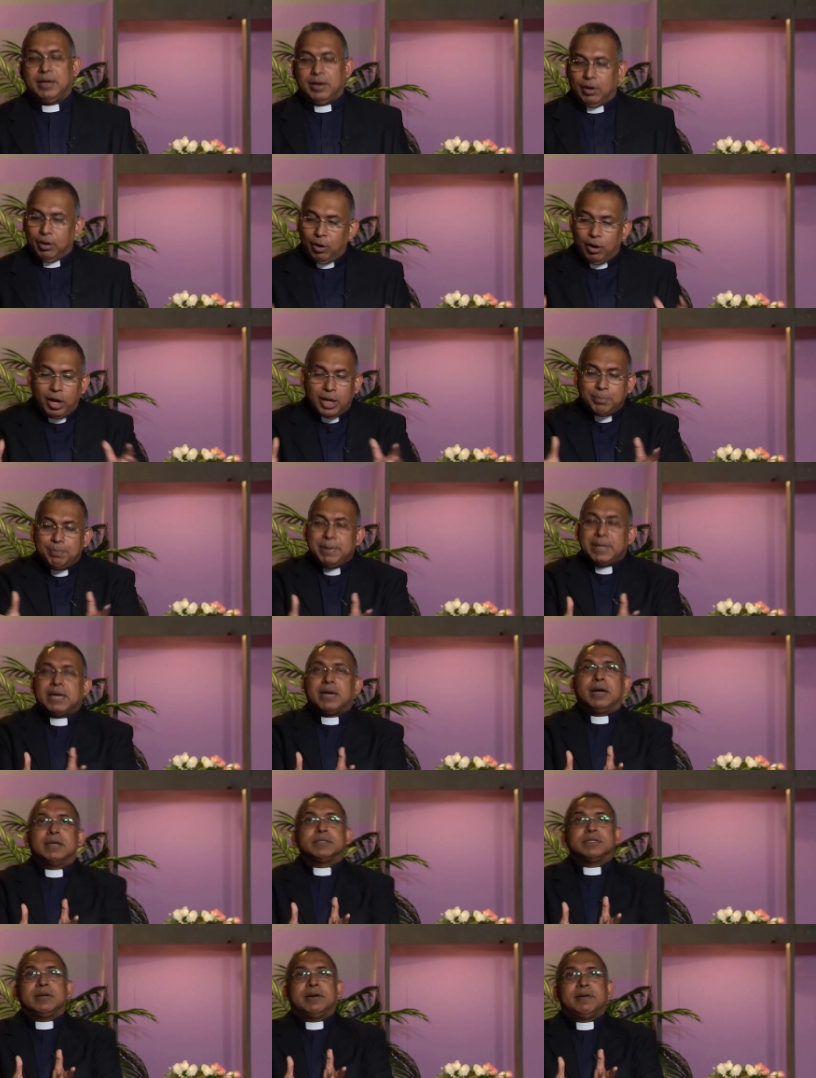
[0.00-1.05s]
all
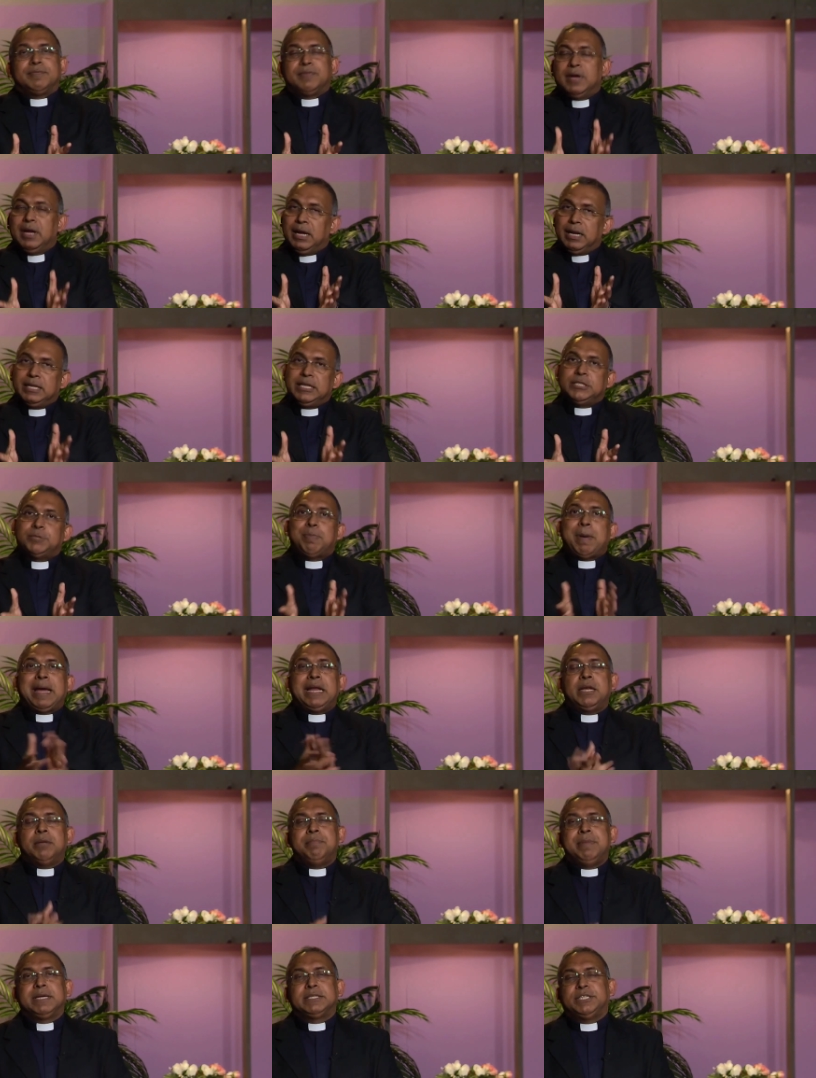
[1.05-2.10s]
because of this
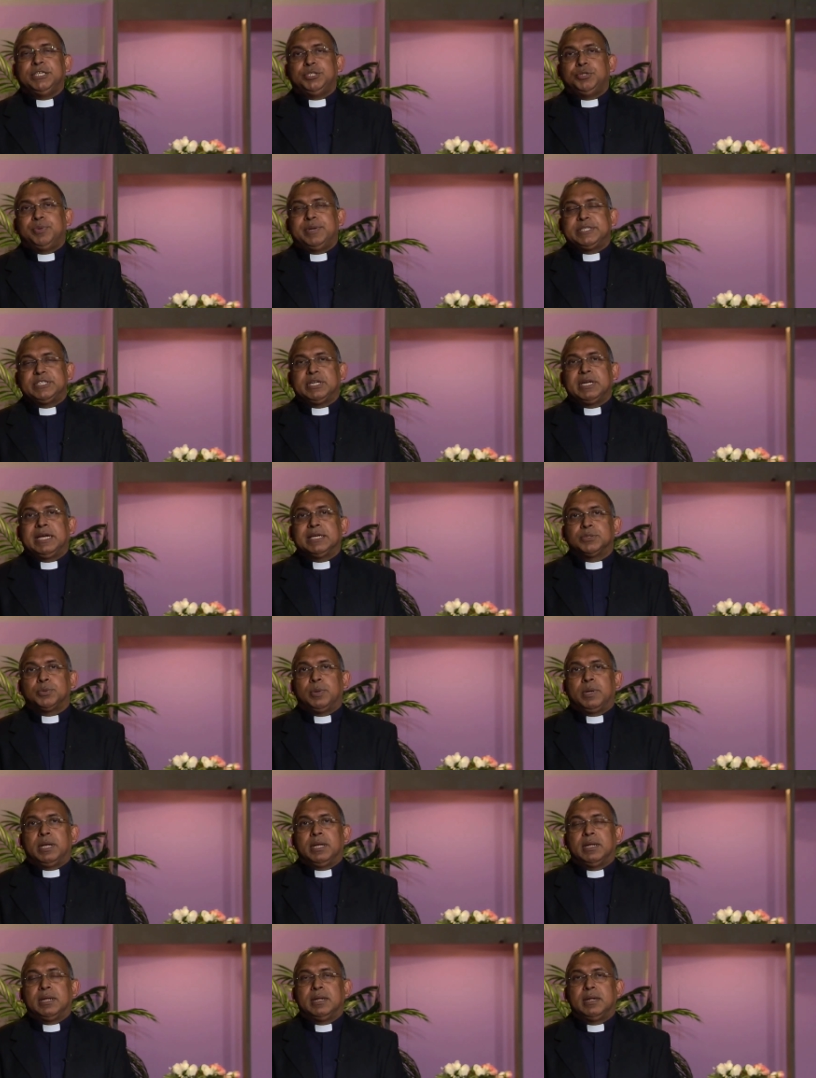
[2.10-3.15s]
pandemic situation as
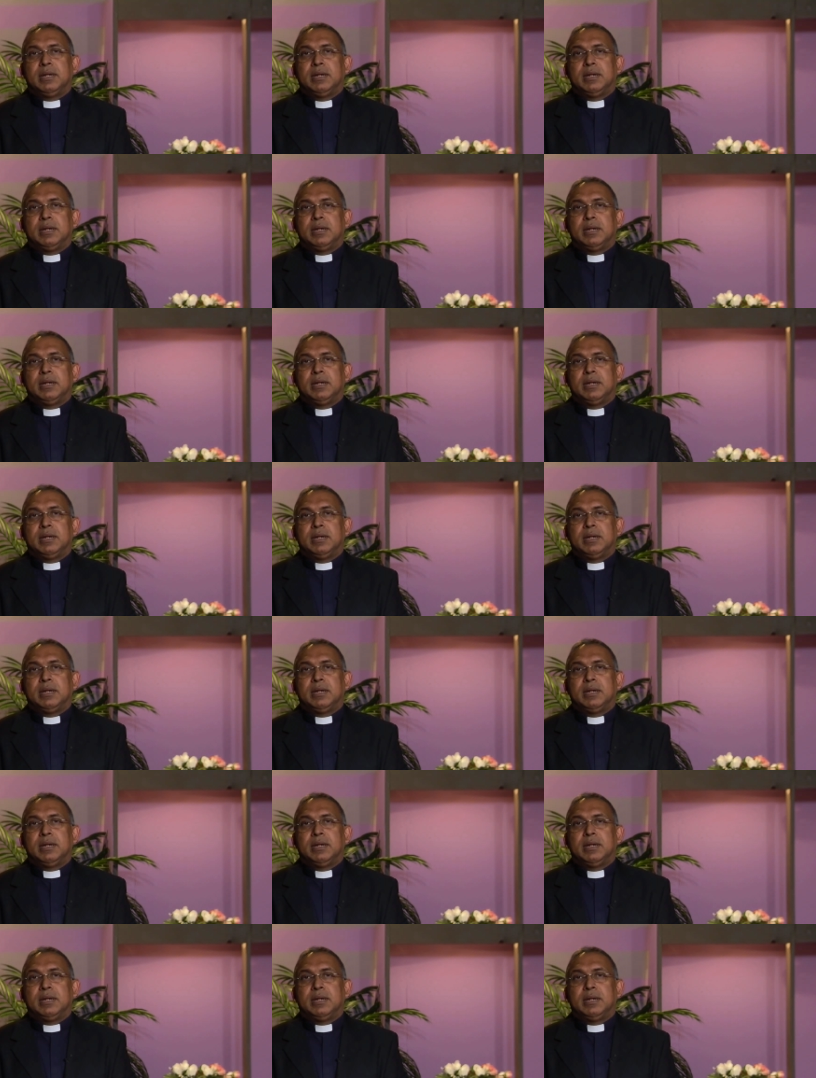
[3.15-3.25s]
well.